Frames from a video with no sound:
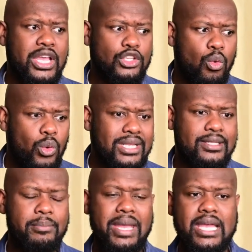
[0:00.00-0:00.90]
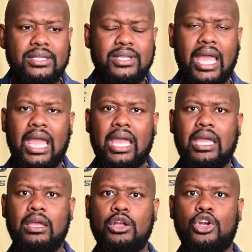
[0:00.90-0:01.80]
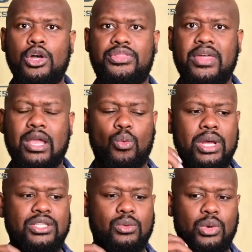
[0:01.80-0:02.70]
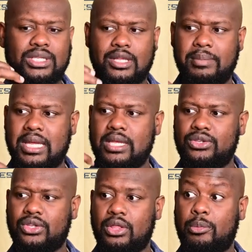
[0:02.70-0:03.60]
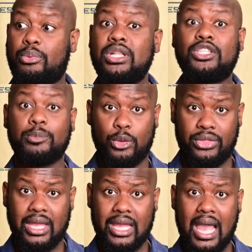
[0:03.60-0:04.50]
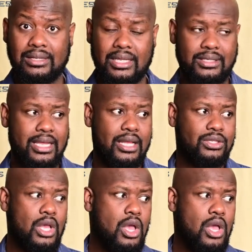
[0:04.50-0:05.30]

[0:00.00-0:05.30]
So wisdom is a good thing. Wis- wisdom is the principal thing, as it says.